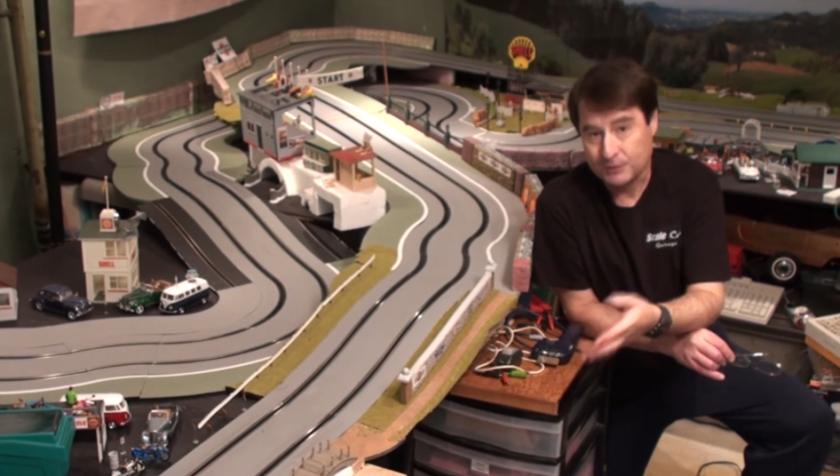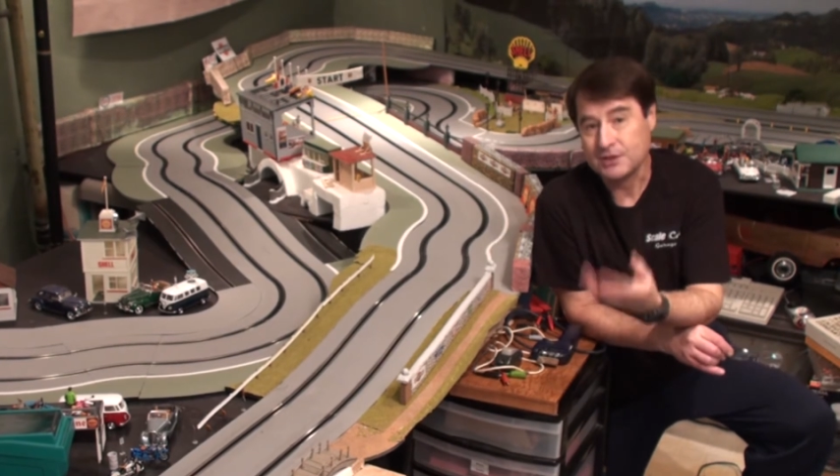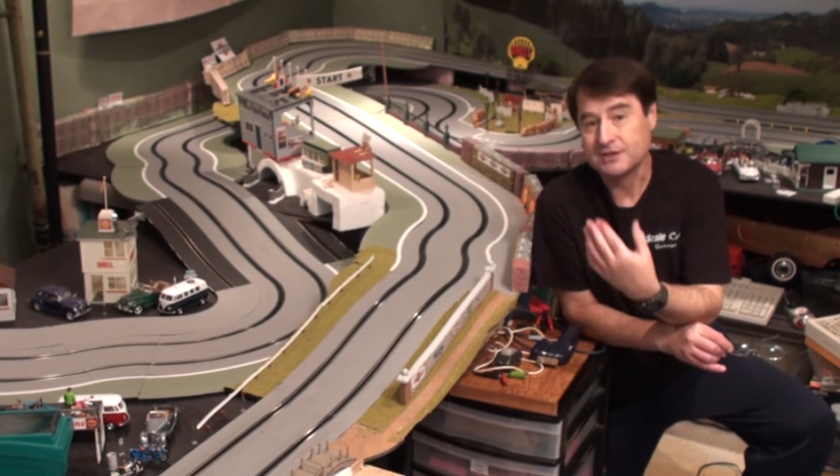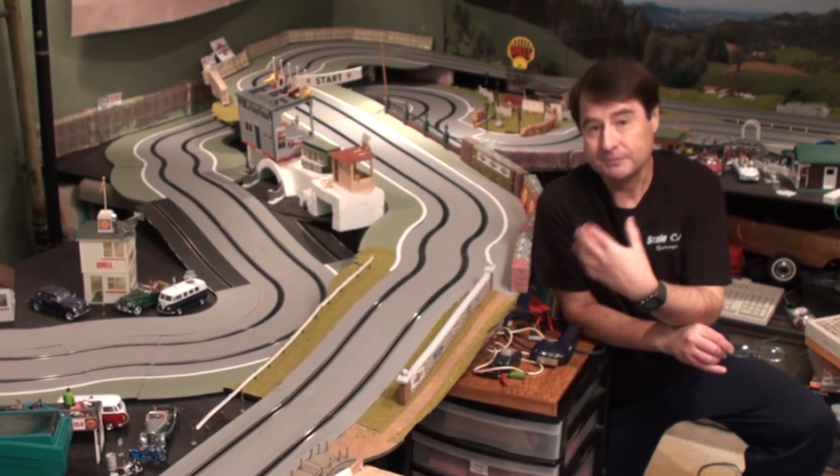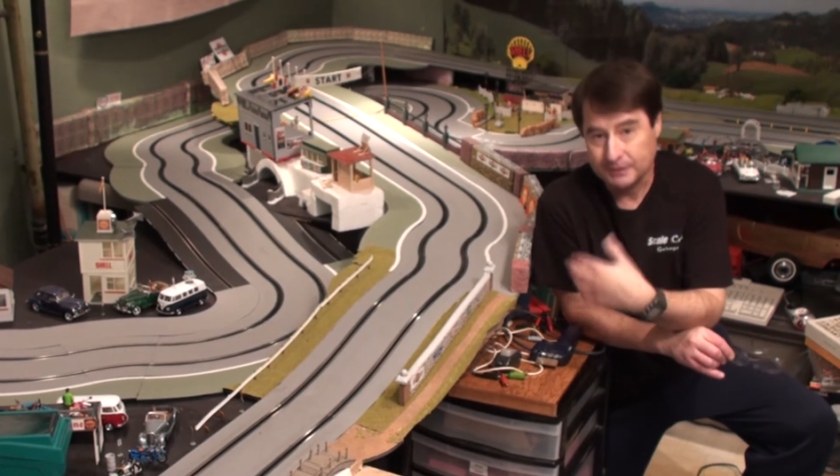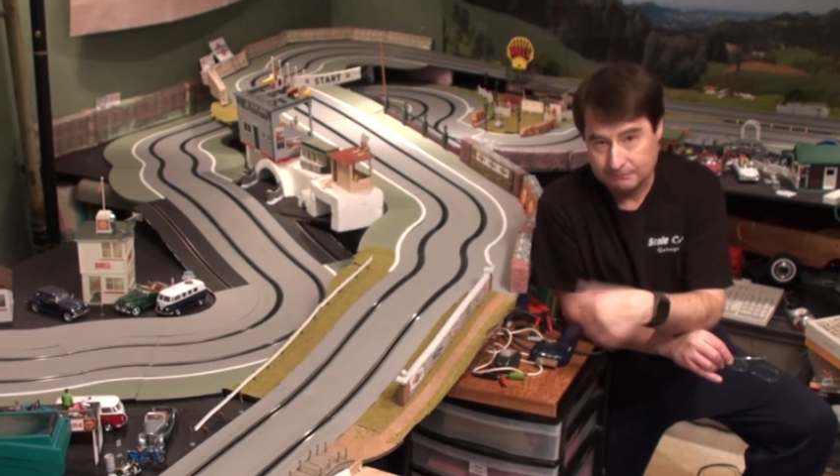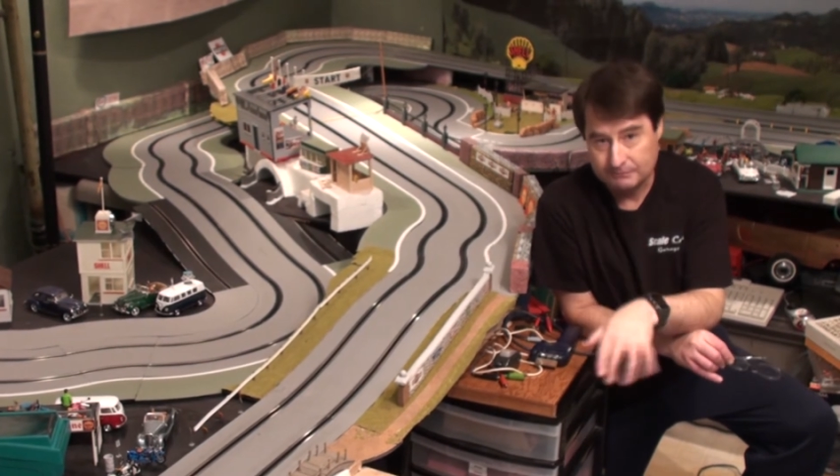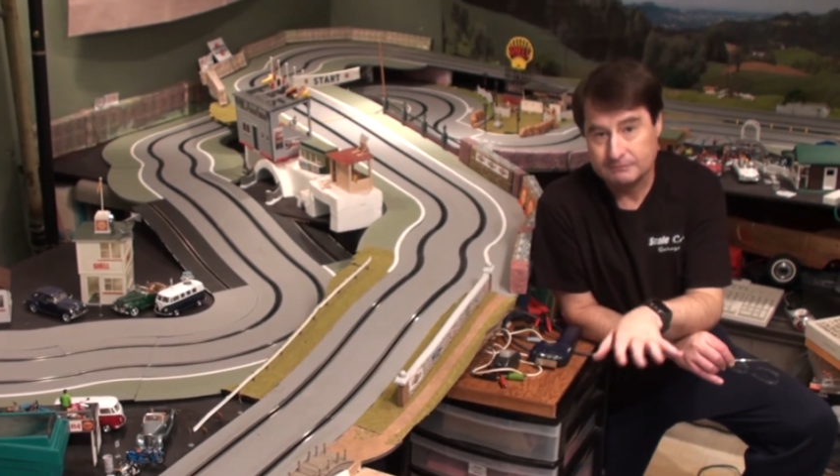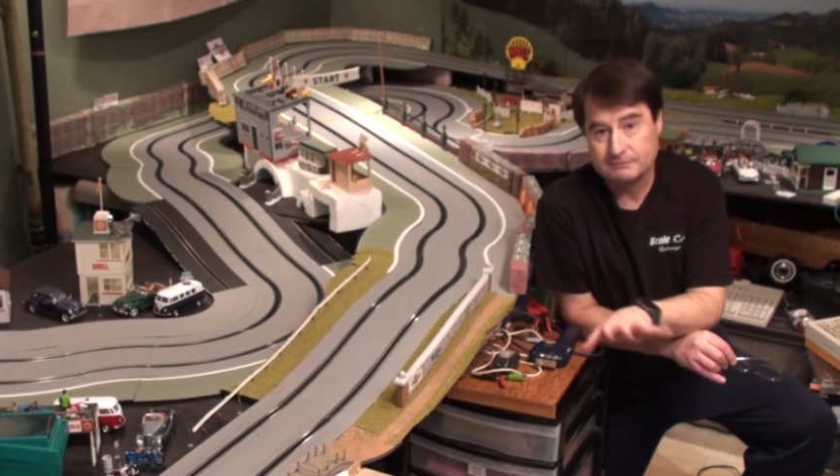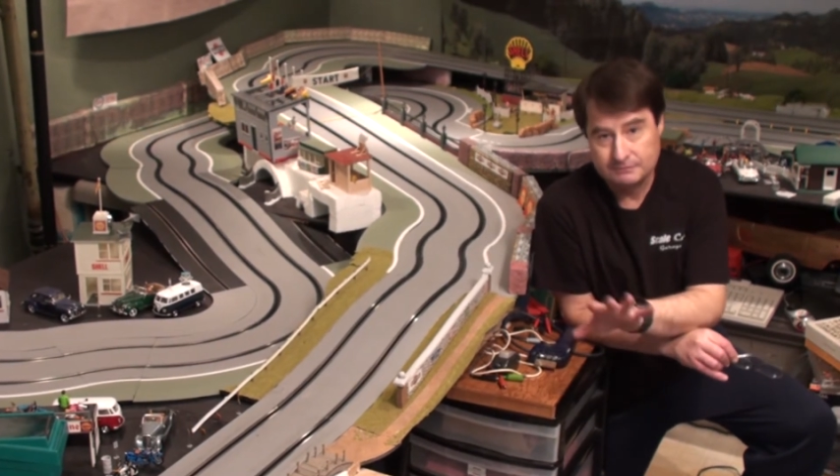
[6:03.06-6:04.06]
projects have been,
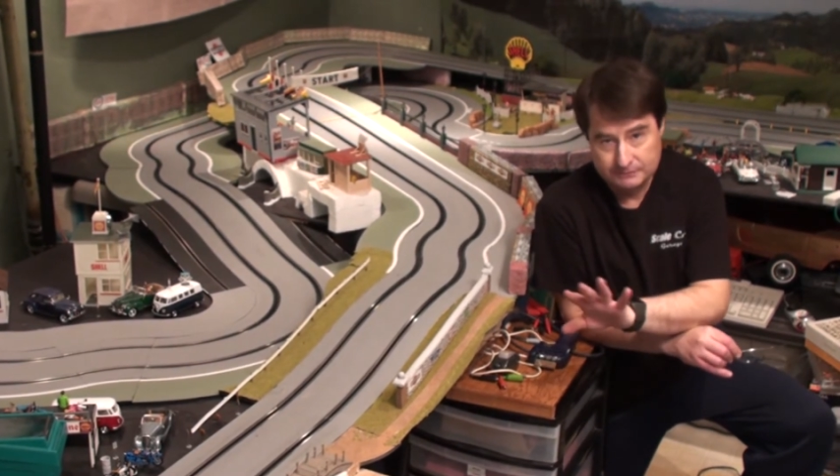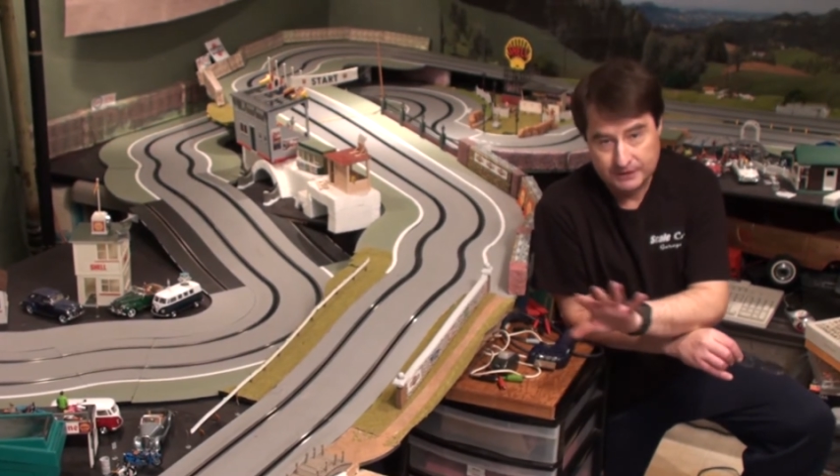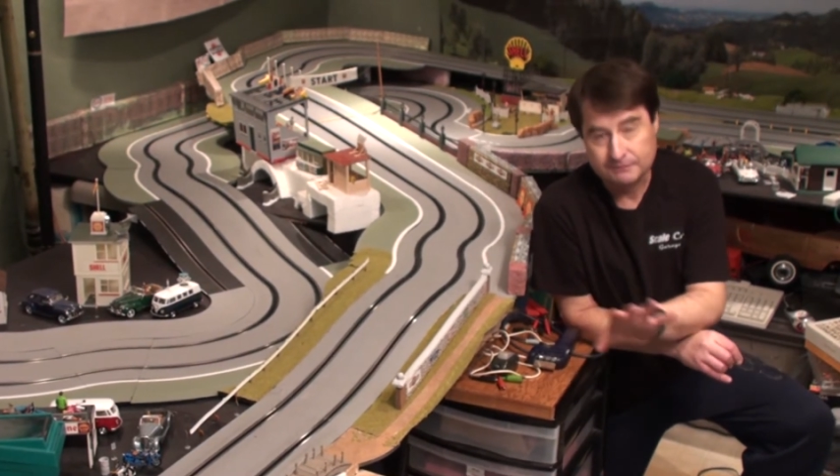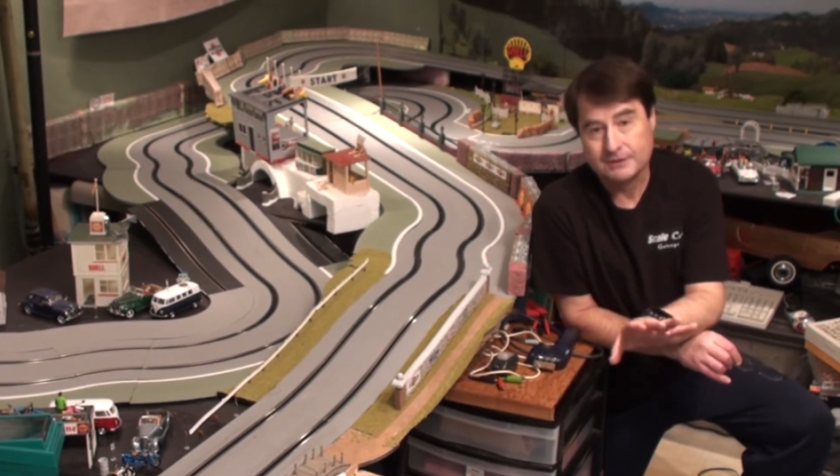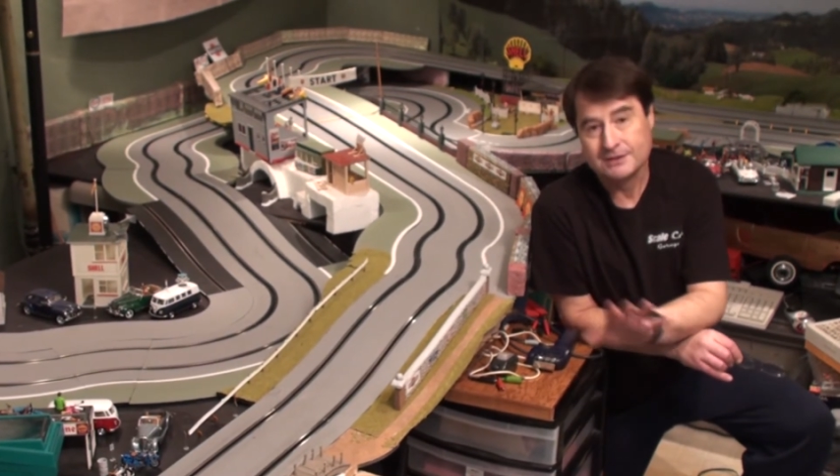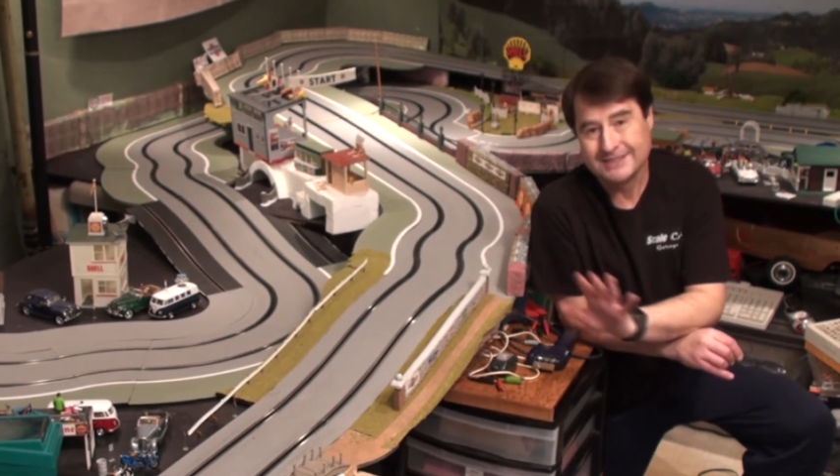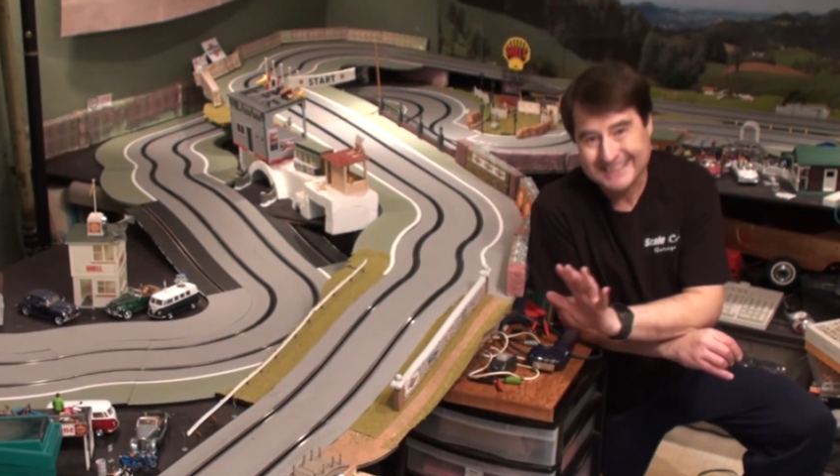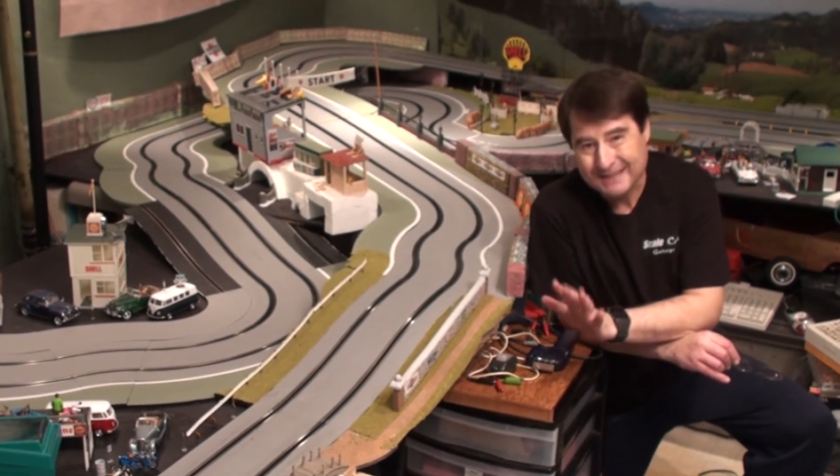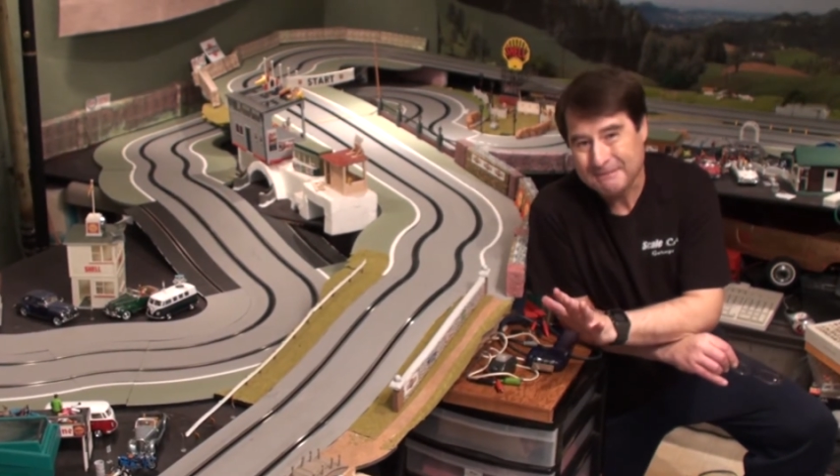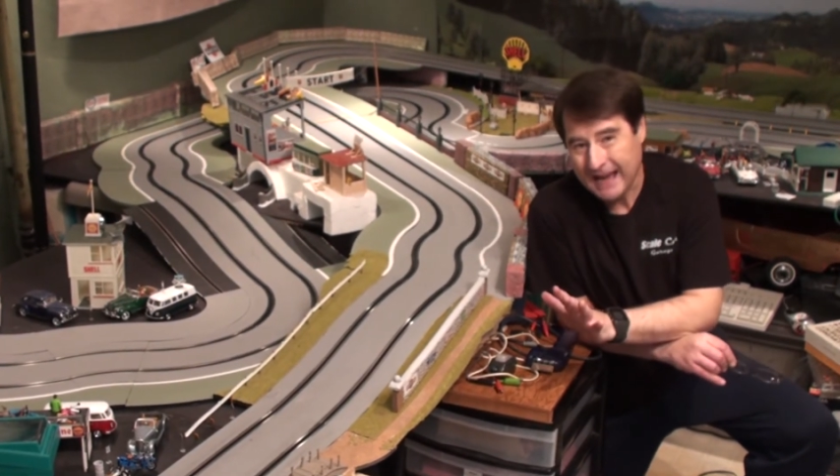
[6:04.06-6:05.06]

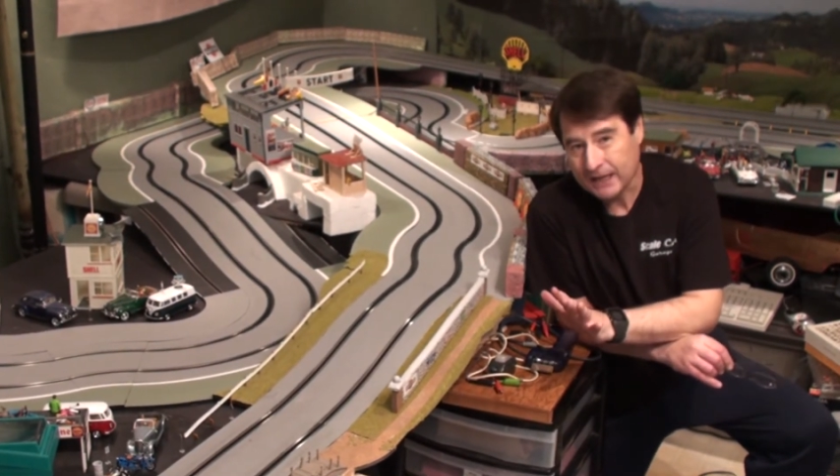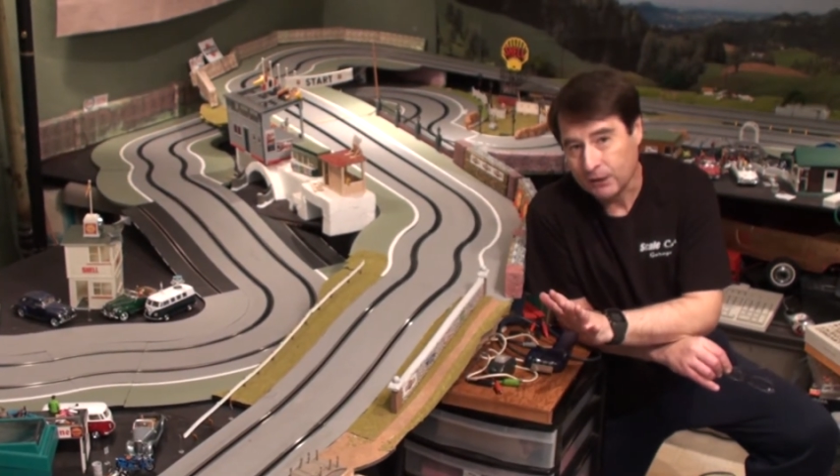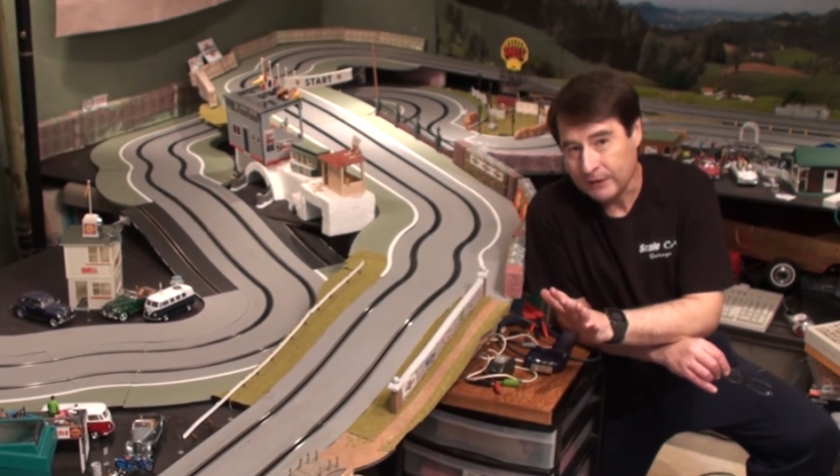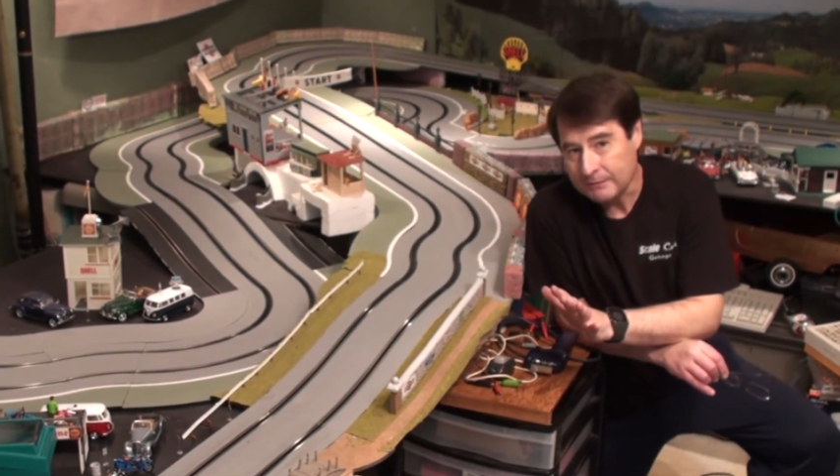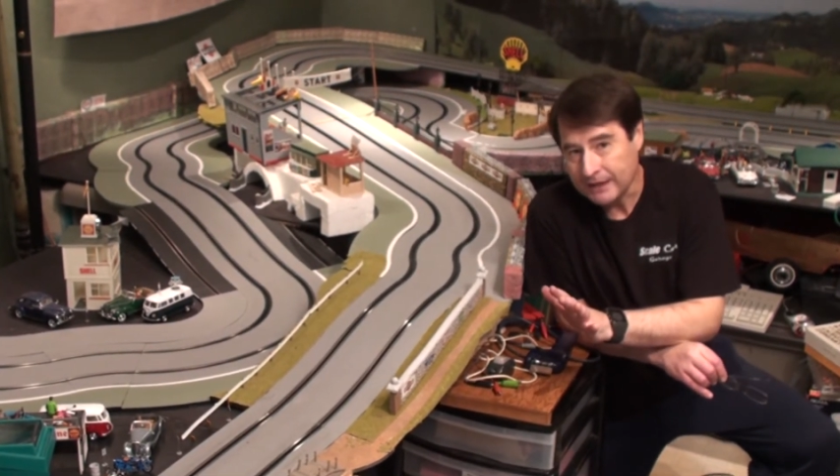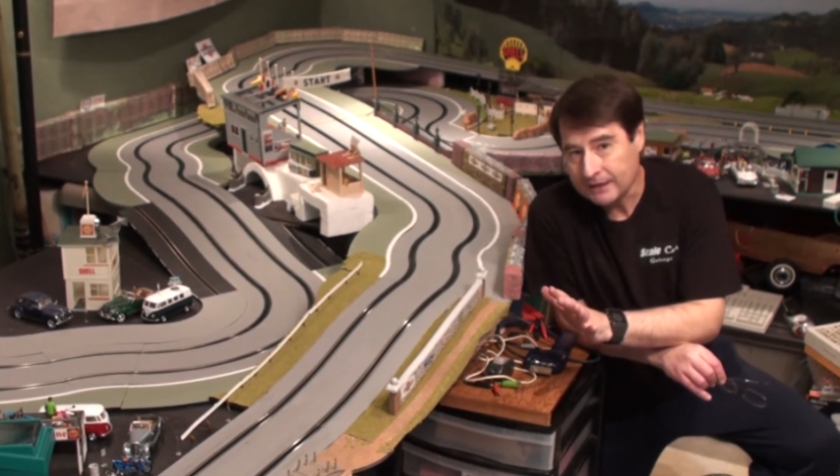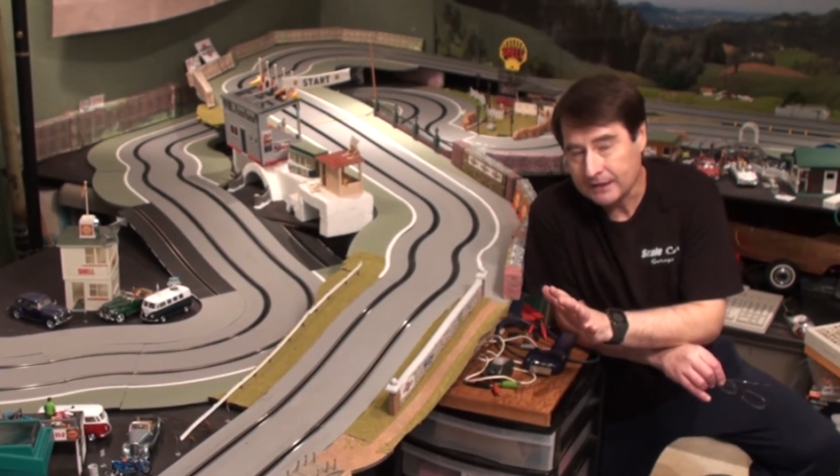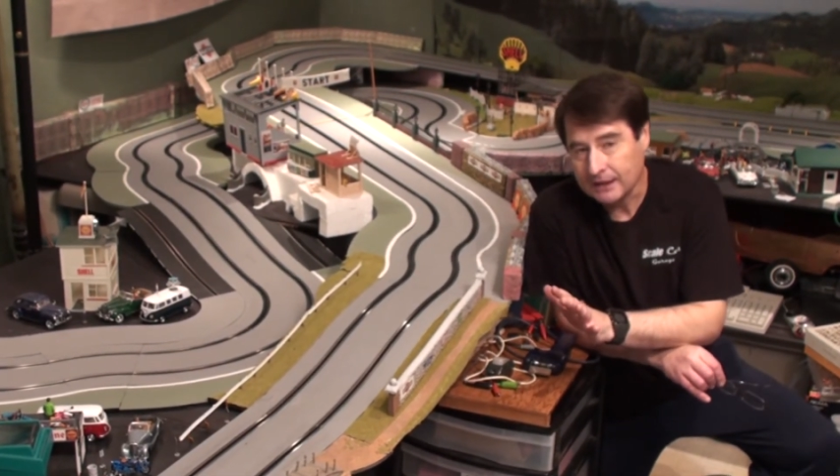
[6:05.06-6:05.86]
set back a wee bit.